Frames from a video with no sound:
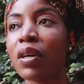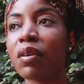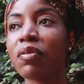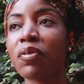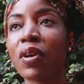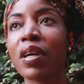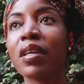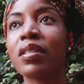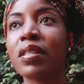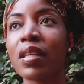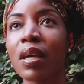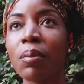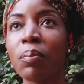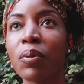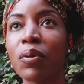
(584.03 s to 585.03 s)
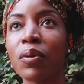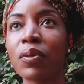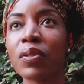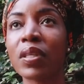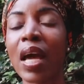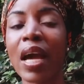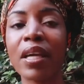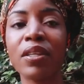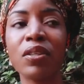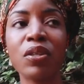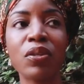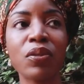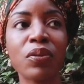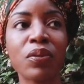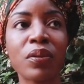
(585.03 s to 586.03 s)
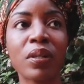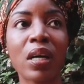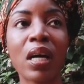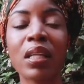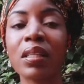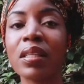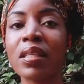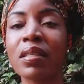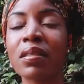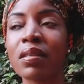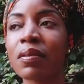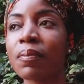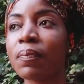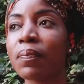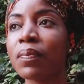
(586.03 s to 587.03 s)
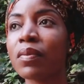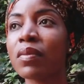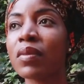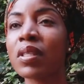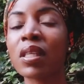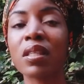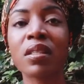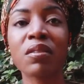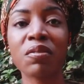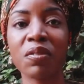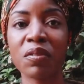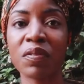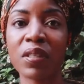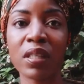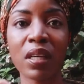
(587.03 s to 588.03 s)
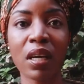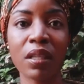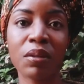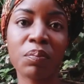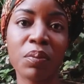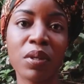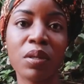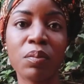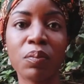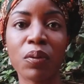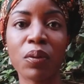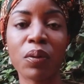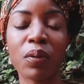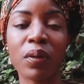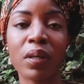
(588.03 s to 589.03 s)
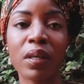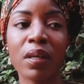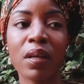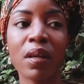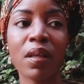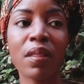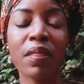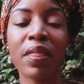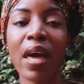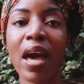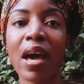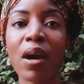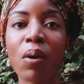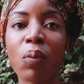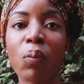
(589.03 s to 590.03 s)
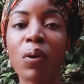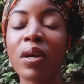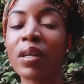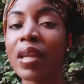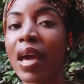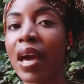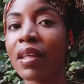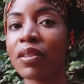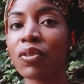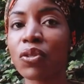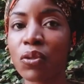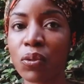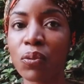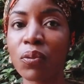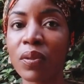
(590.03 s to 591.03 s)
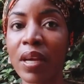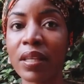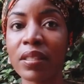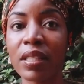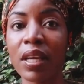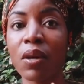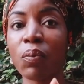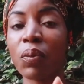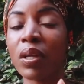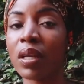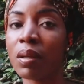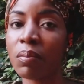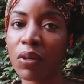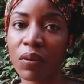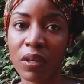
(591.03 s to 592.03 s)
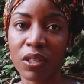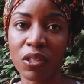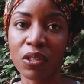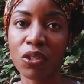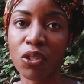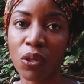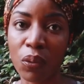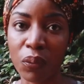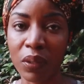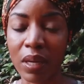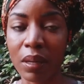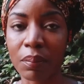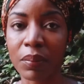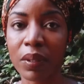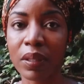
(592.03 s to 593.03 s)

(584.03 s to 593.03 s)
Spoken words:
For examples, I knew at least 10 to 15 other people that weren't at the school that day when immigration showed up.